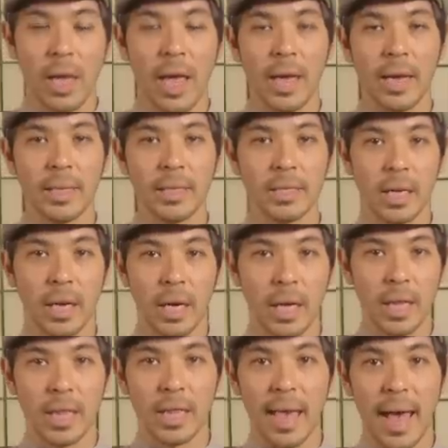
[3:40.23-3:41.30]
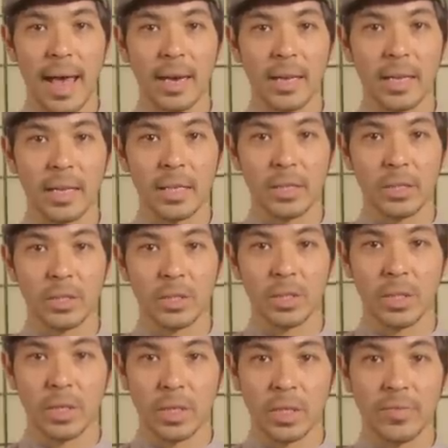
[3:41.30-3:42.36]
And uh, that is
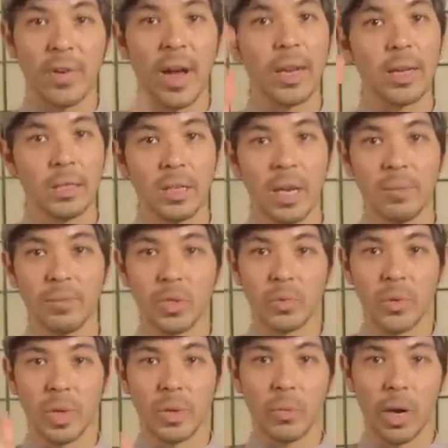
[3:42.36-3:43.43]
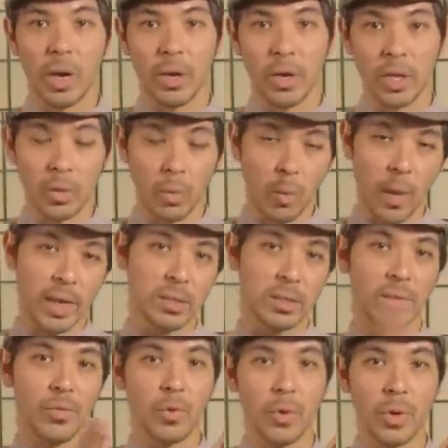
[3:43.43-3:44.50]
the dividing line between where in the
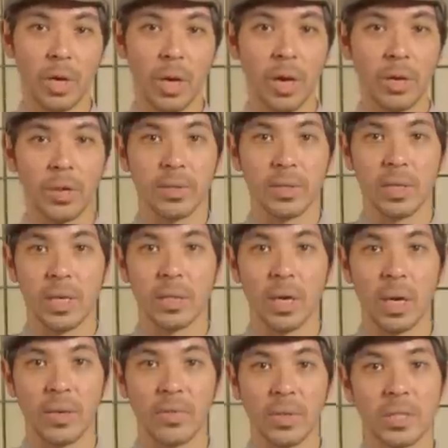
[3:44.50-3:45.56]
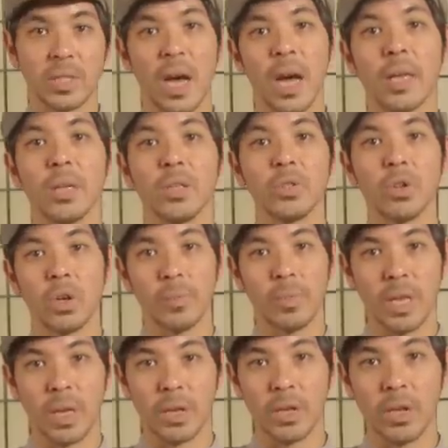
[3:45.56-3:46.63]
west of Yunnan you see a lot of the Zhong
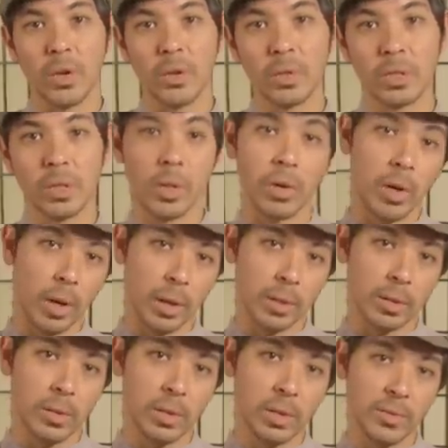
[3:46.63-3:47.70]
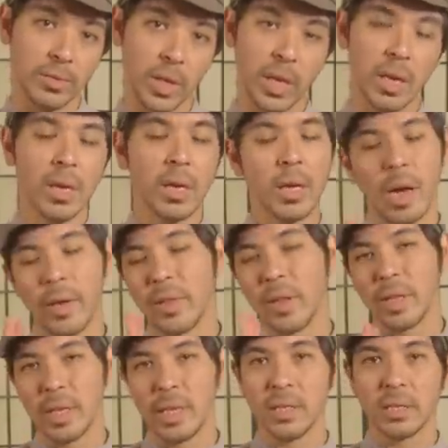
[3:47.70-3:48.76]
being used, though not exclusively, and
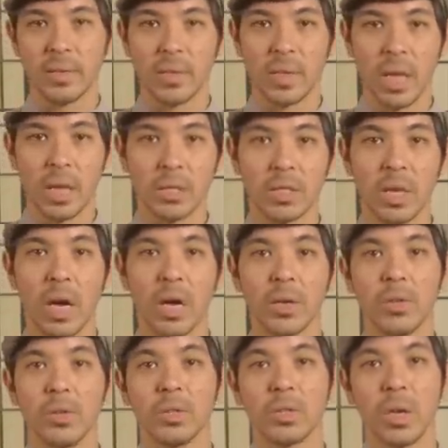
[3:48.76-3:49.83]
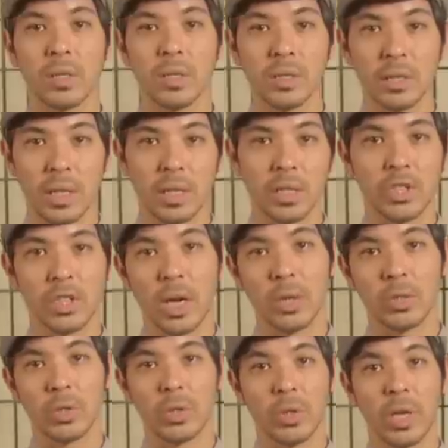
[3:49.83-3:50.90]
then east of the Lancang you start to see the
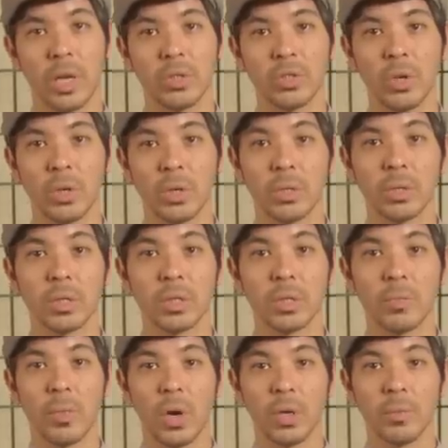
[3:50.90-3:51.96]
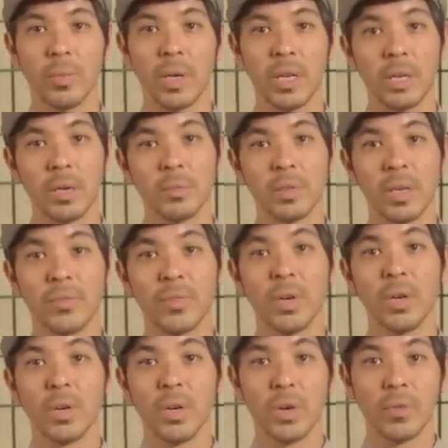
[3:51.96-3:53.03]
Xiaozhong Yezhong, the small medium leaf
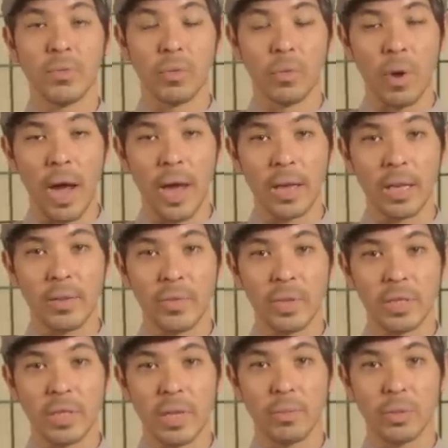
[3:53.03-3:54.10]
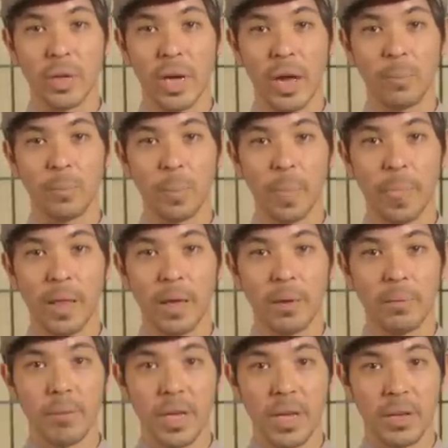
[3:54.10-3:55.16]
variety of the tea plant
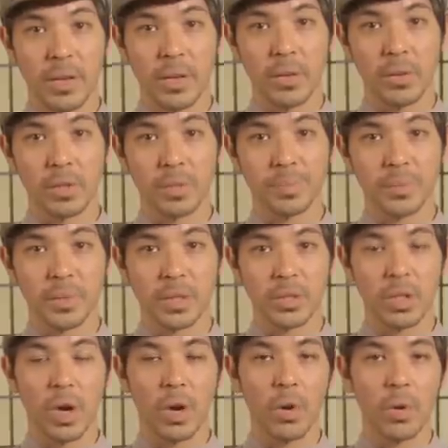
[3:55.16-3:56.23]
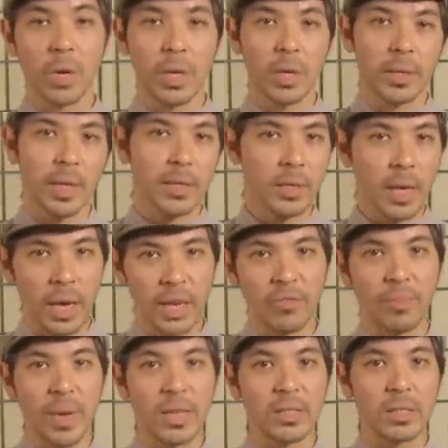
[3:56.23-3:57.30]
being used. So that's kind
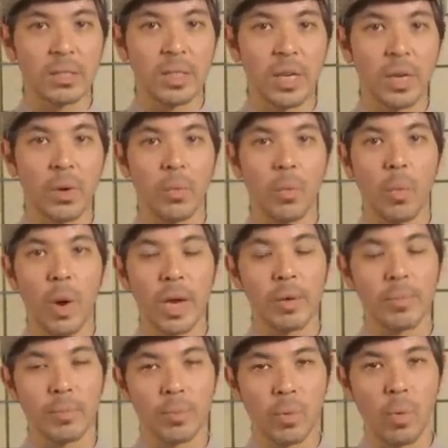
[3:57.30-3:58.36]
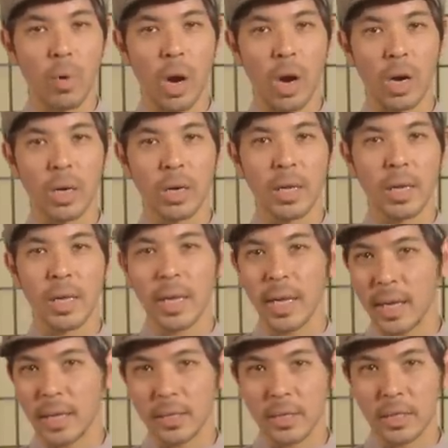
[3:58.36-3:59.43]
of basically what pu'er
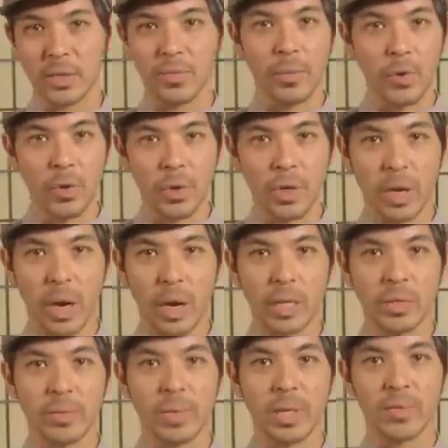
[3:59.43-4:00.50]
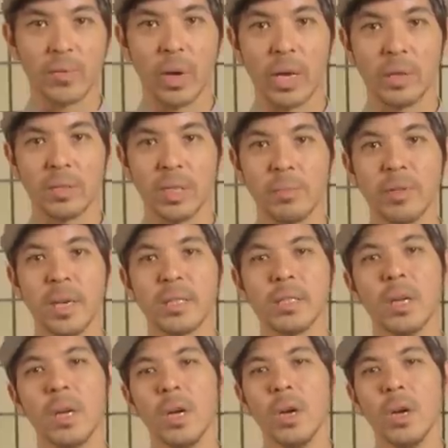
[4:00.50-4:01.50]
is. It's from Yunnan, it's from these varieties of tea plants.